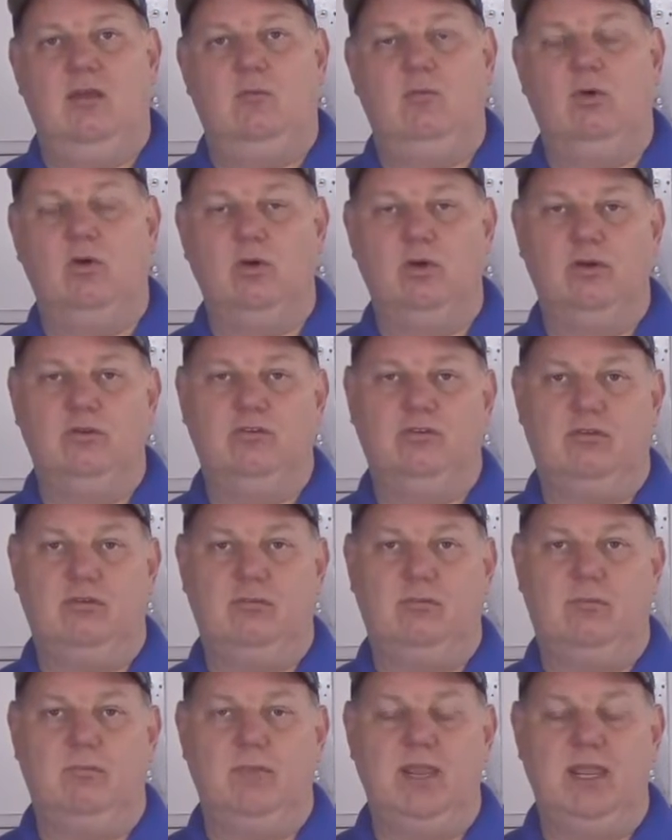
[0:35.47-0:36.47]
We're going to
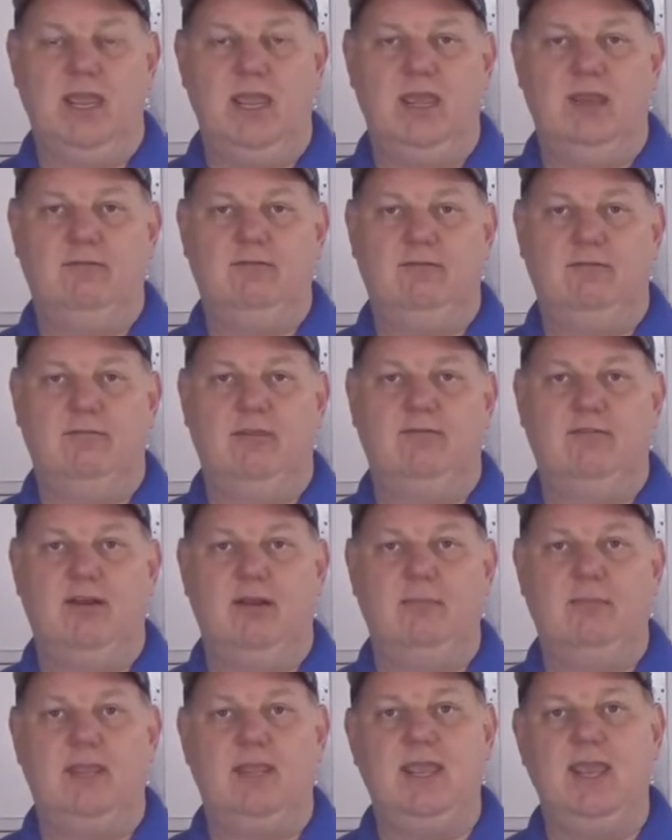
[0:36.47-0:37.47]
begin from the
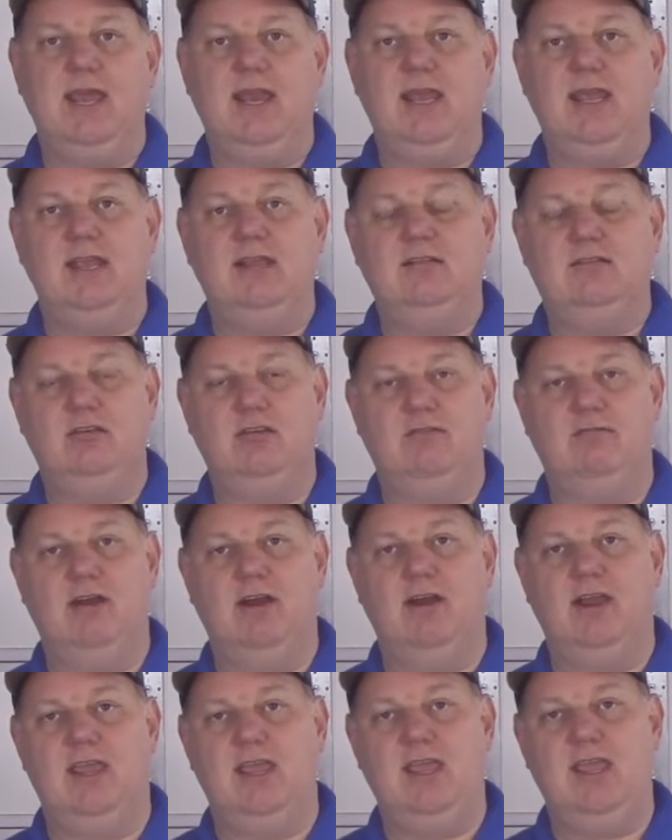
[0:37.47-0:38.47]
very beginning to the
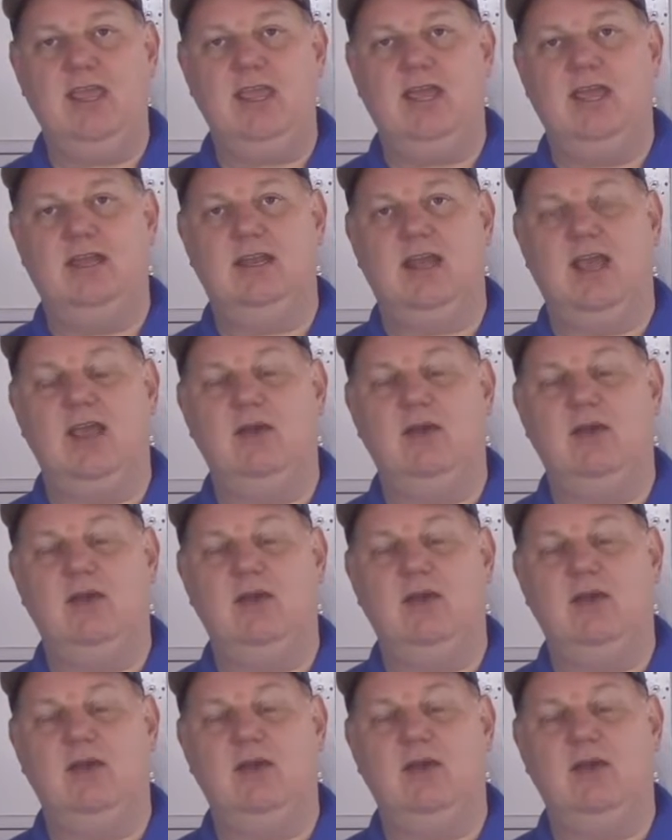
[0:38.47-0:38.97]
very end,